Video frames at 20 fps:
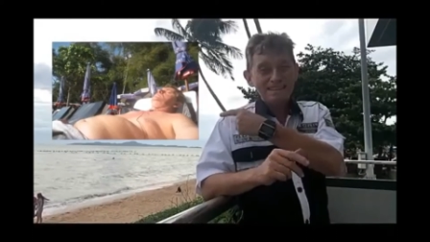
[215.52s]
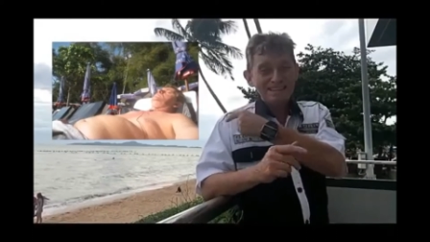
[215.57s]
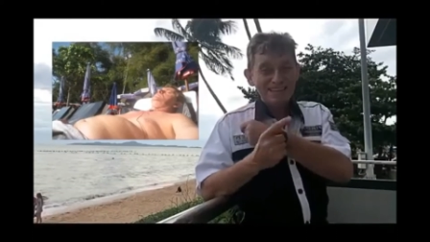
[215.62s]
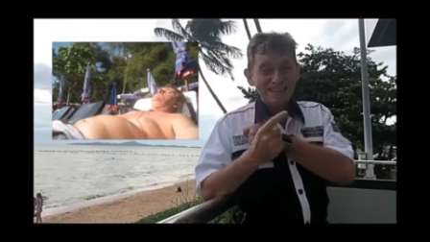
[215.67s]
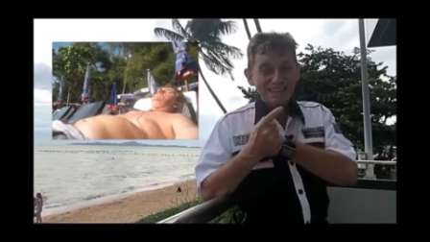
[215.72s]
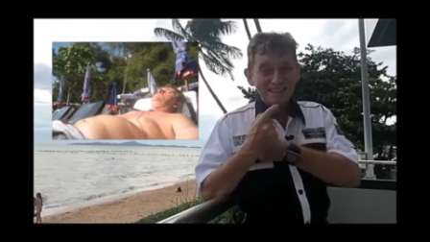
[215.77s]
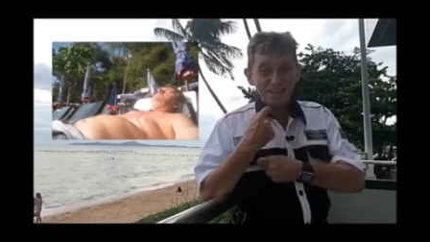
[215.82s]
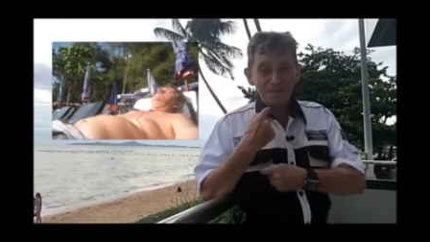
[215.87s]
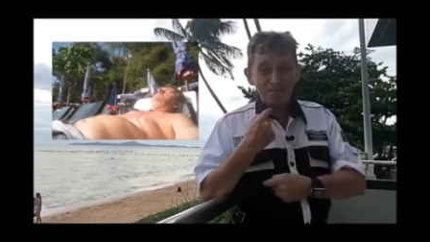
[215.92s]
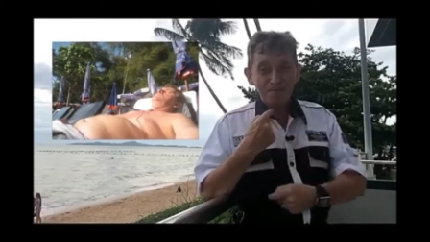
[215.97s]

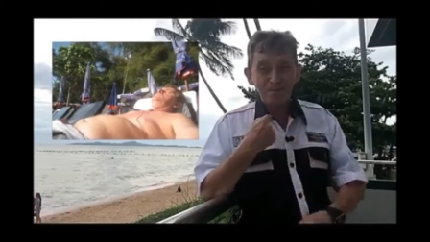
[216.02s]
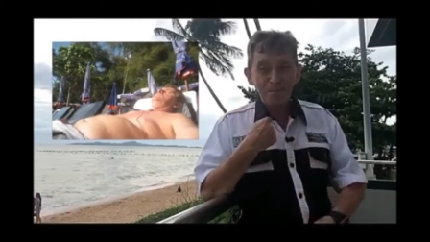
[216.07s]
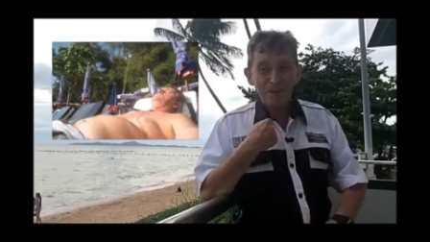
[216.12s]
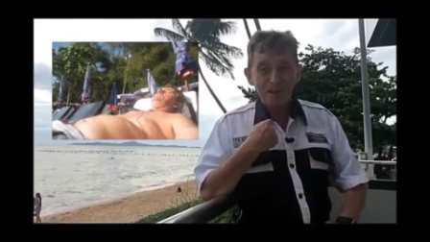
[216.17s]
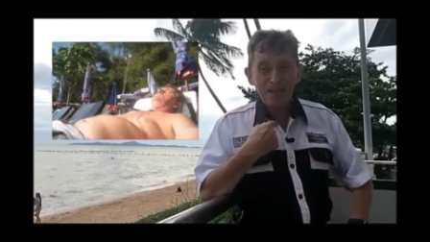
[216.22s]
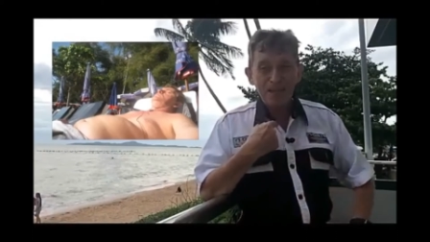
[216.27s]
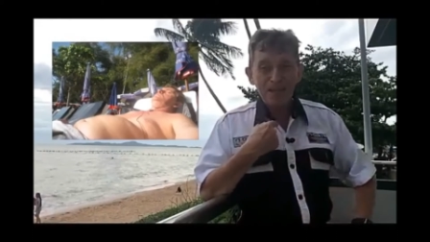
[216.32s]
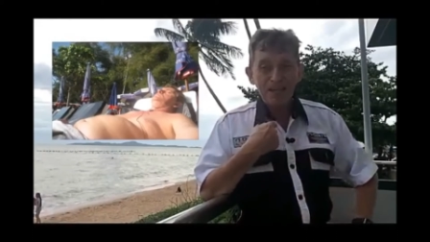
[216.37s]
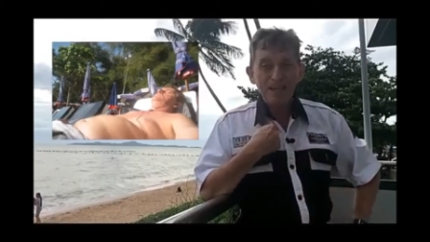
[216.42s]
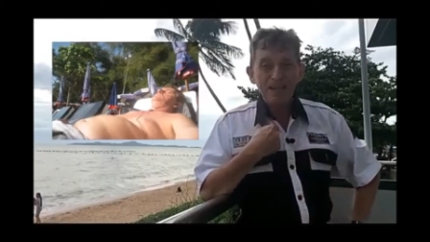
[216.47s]
That's
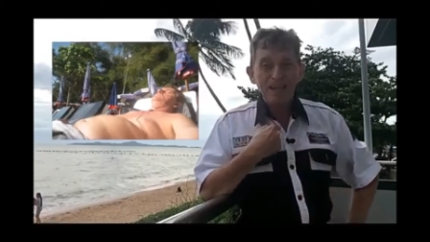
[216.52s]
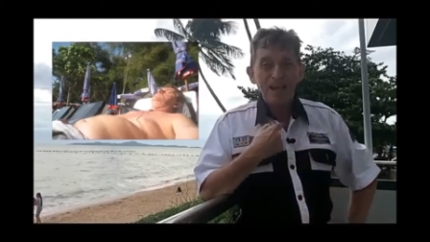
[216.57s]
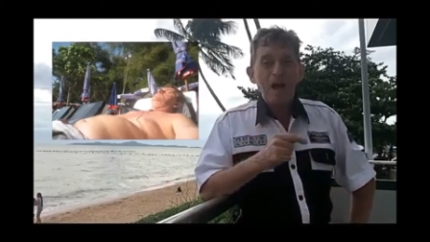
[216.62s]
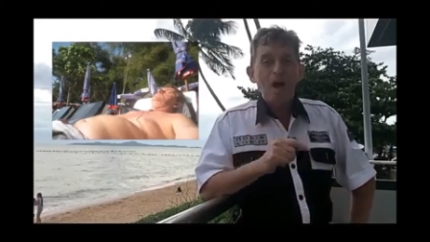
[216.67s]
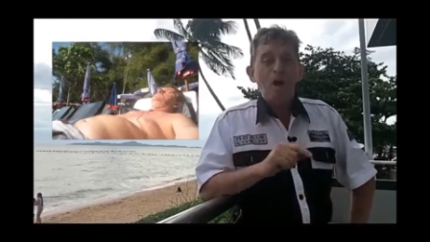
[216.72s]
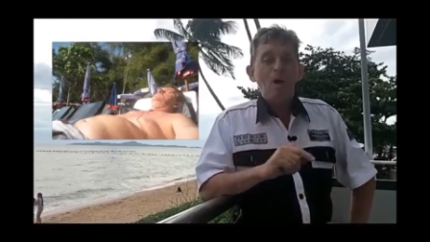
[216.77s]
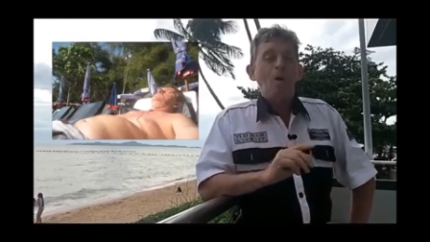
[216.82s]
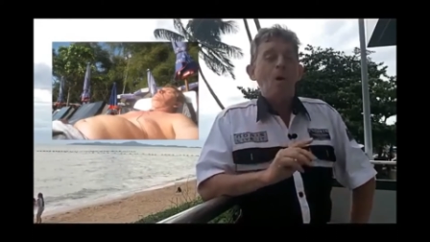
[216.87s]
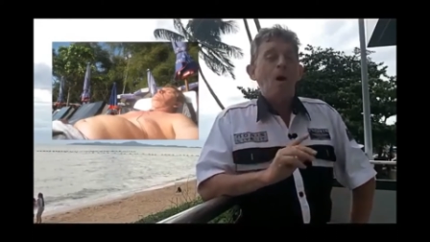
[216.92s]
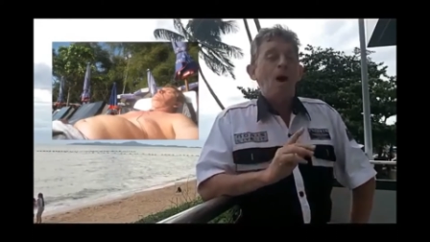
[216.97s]
me.
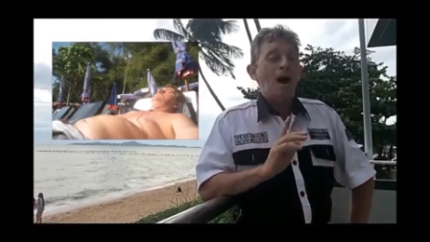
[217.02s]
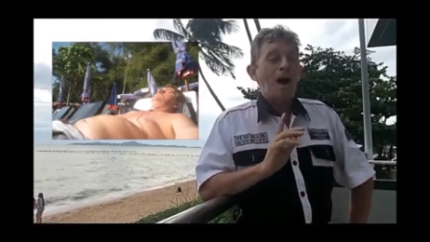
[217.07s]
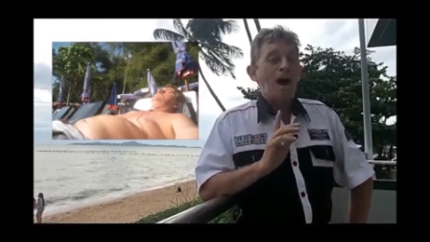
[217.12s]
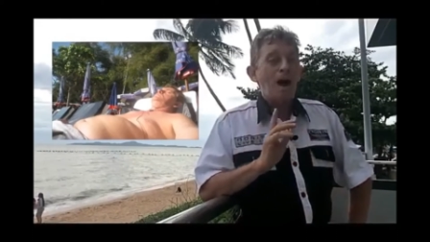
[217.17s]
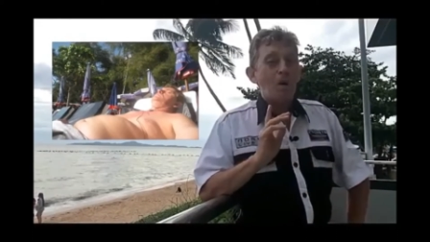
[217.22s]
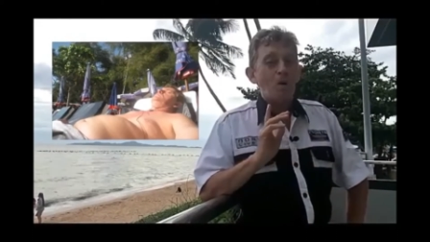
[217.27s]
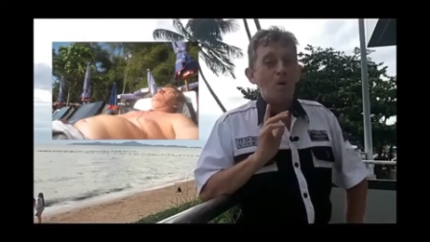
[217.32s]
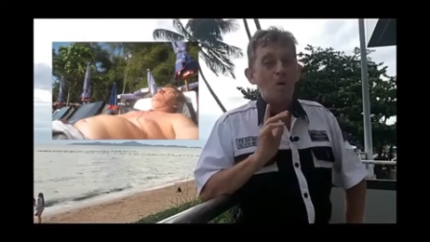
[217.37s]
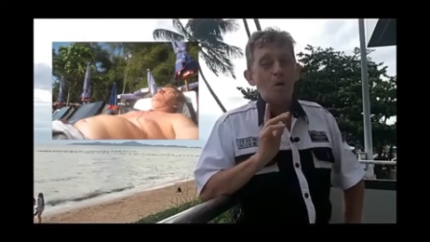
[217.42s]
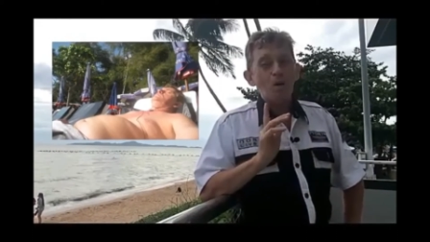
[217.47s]

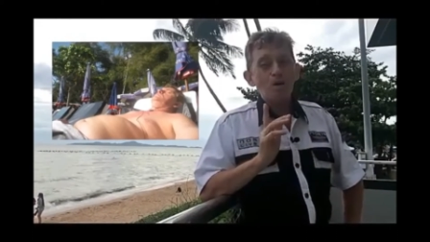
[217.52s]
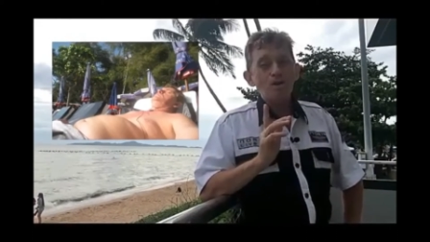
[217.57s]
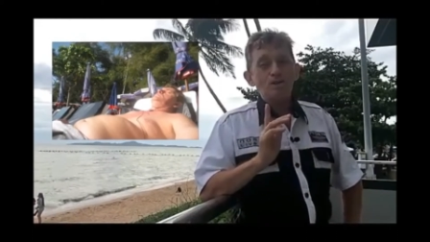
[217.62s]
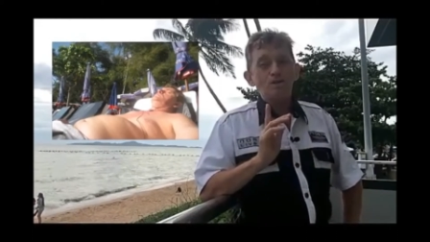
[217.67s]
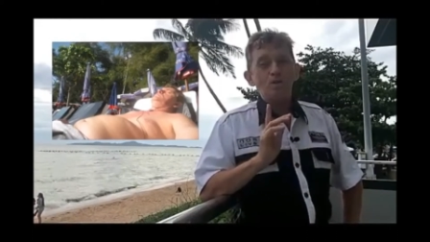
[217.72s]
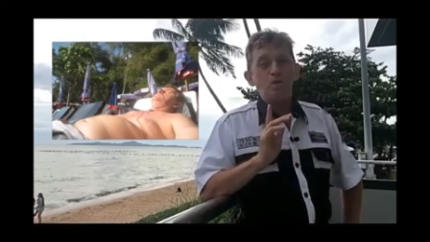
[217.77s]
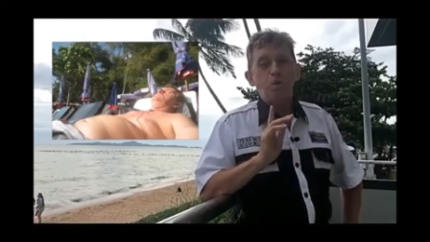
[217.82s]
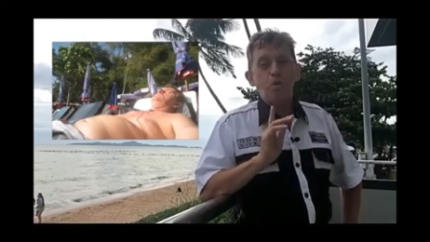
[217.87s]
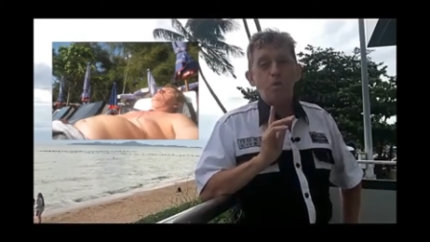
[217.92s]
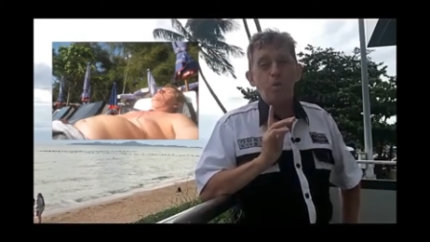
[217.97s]
I
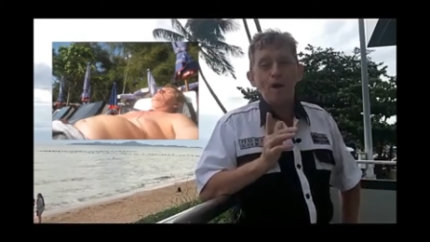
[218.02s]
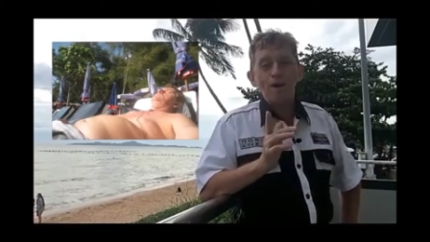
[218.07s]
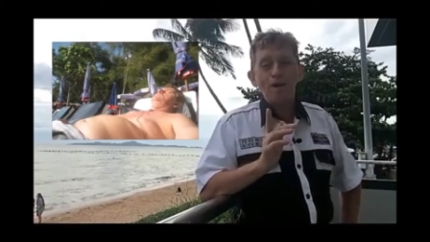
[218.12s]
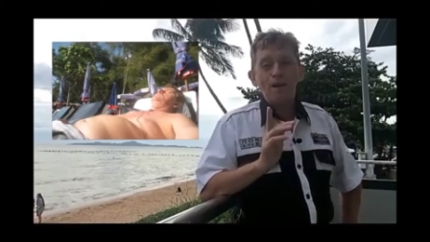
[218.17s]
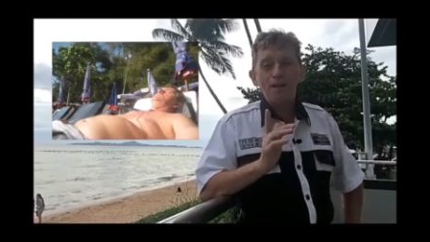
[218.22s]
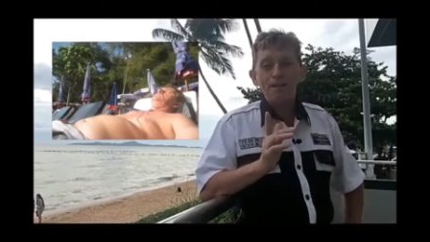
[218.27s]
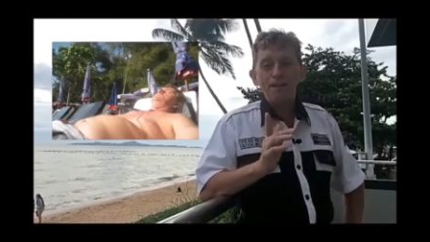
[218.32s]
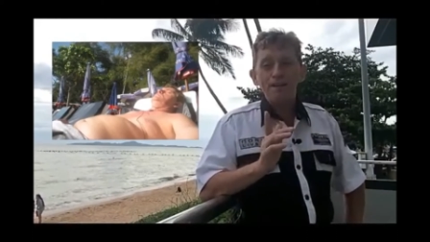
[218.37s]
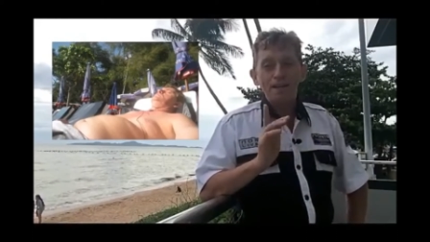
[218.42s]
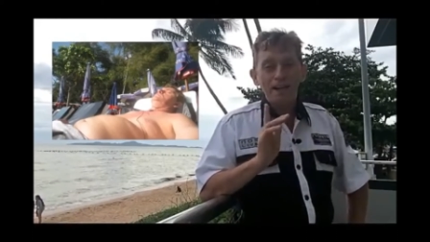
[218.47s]
was
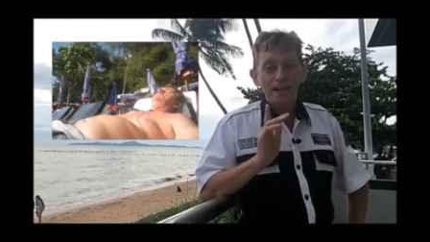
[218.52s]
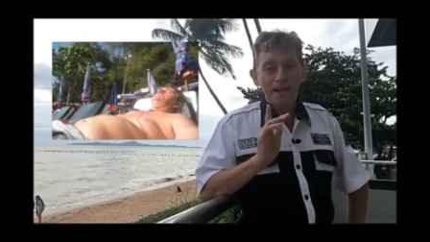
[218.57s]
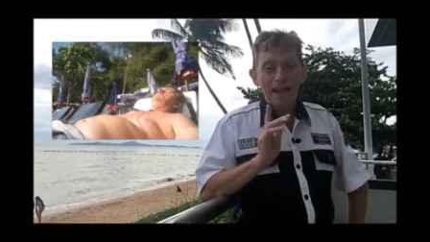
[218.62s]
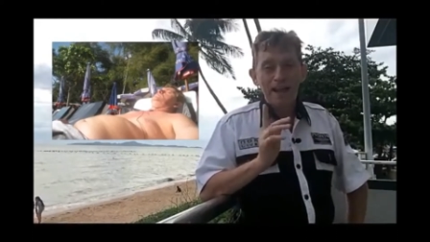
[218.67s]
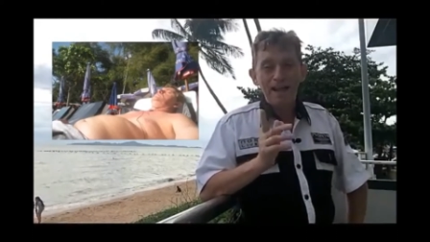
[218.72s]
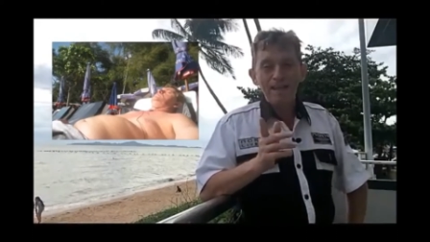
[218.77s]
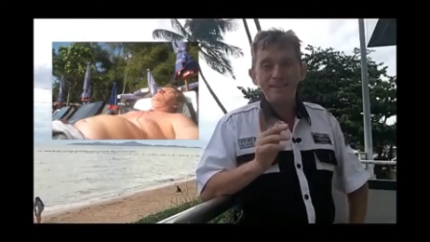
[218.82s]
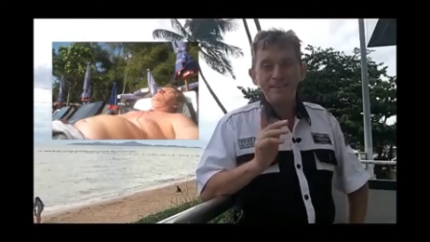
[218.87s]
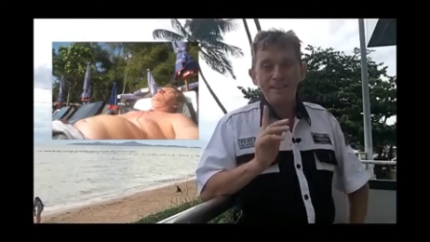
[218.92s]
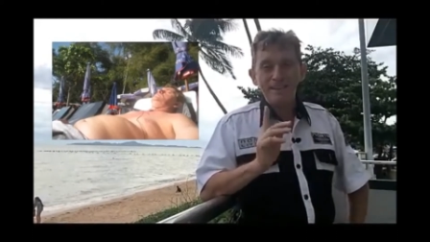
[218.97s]

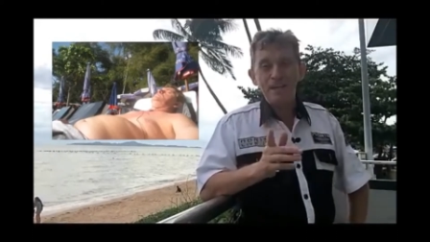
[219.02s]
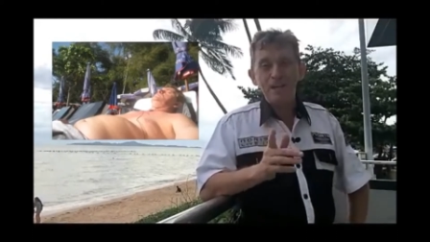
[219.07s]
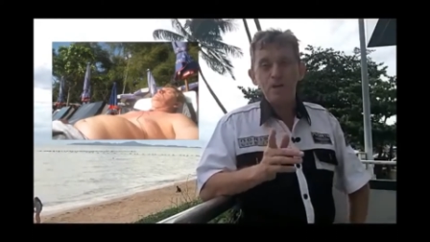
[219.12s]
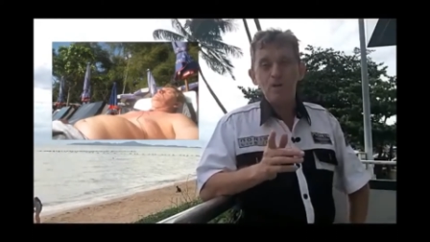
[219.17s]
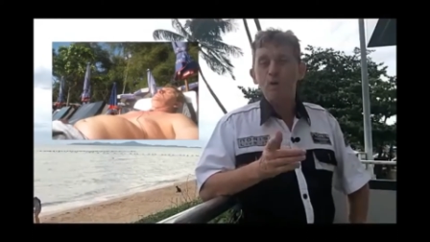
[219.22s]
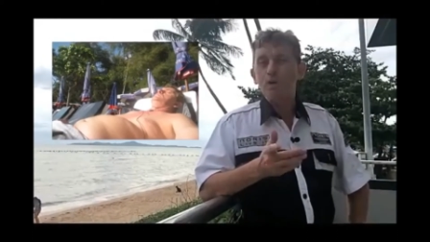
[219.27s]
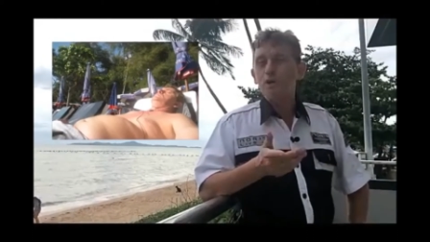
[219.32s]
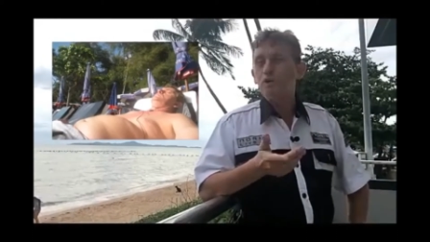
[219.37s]
108 kilo.